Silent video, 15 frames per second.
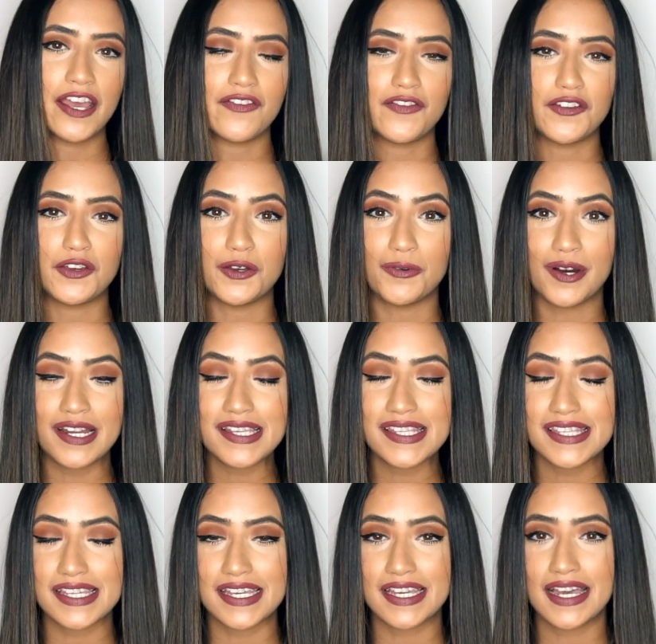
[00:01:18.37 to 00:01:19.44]
If you want to
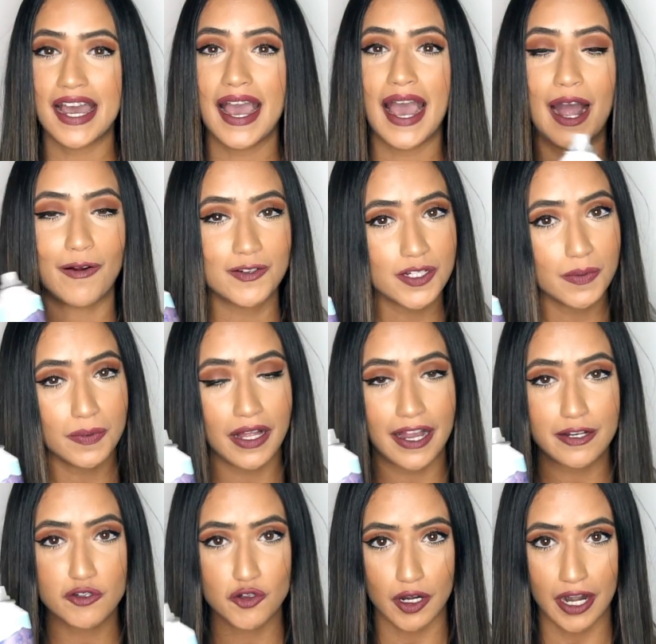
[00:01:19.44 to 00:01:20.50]
see how to apply
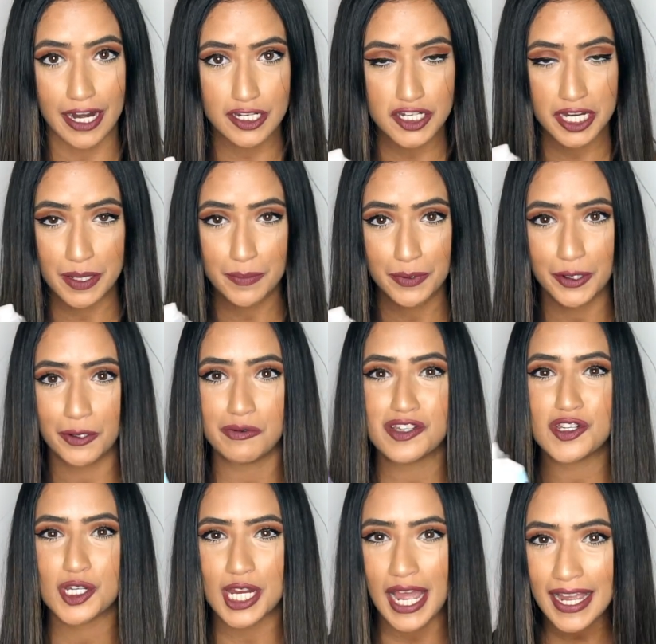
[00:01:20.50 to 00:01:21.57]
dry shampoo,
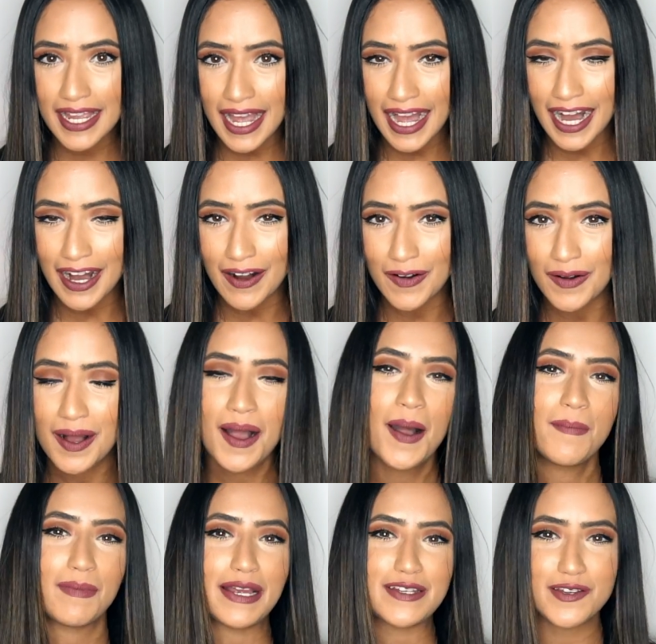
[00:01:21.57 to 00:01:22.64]
check out
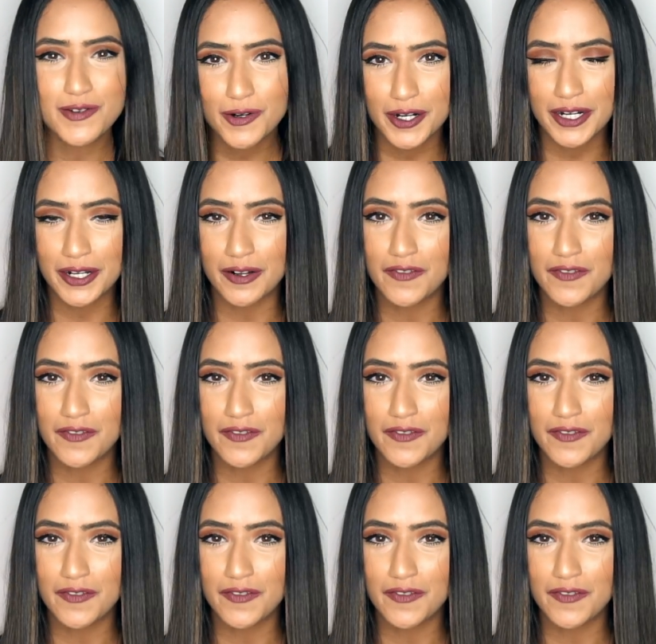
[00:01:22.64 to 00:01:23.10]
my tutorial,